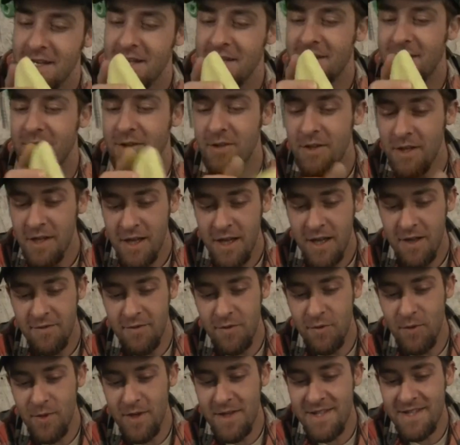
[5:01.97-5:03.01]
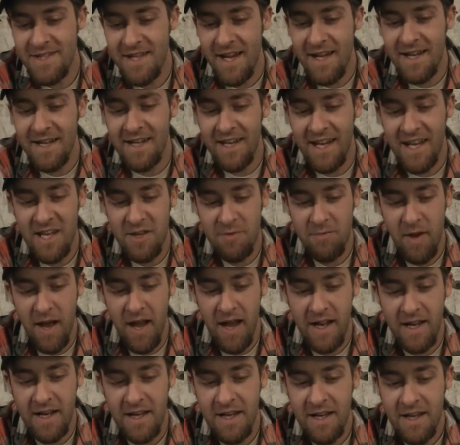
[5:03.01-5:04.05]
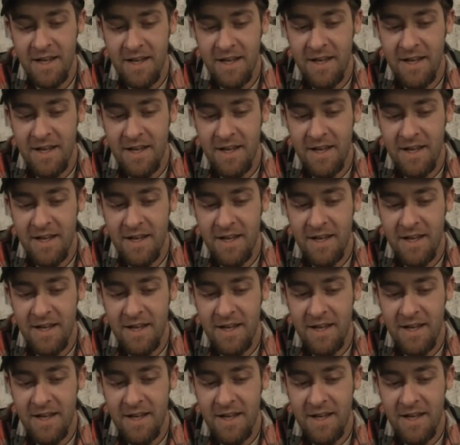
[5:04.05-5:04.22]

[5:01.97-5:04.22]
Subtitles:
You know, if you want to set a layback,